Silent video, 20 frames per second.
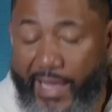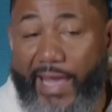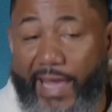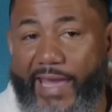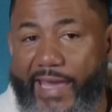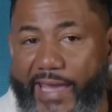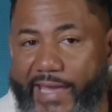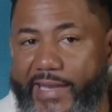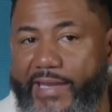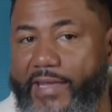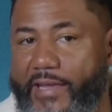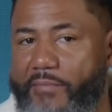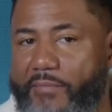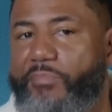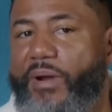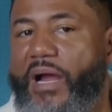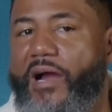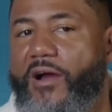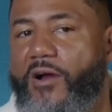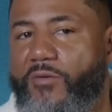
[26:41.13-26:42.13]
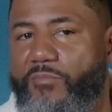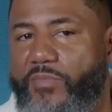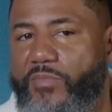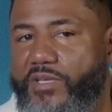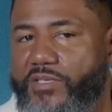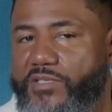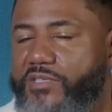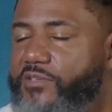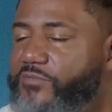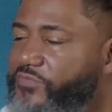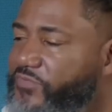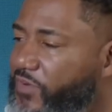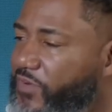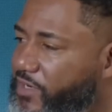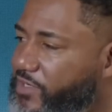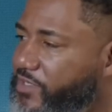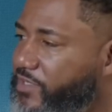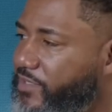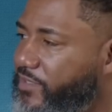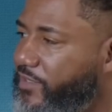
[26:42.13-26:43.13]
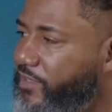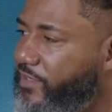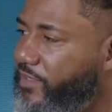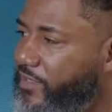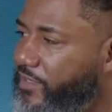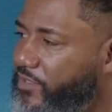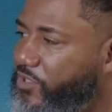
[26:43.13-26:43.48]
and empowerments to function in